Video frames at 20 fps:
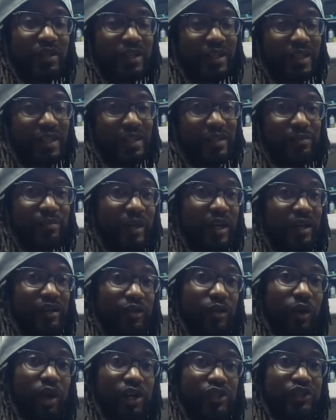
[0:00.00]
I kind of held the
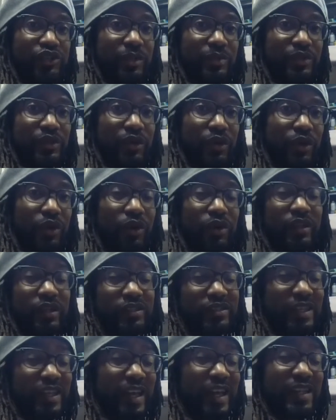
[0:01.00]
washer up to the hole, and I
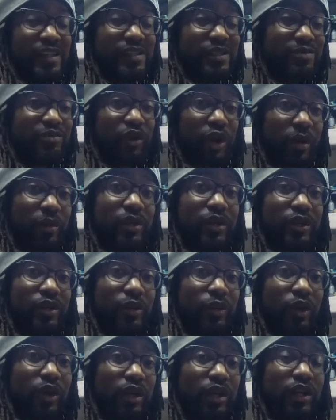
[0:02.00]
was like, hey, this is probably going to
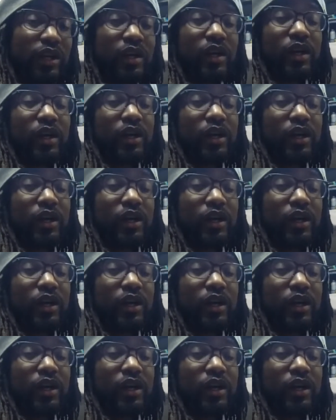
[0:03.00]
work.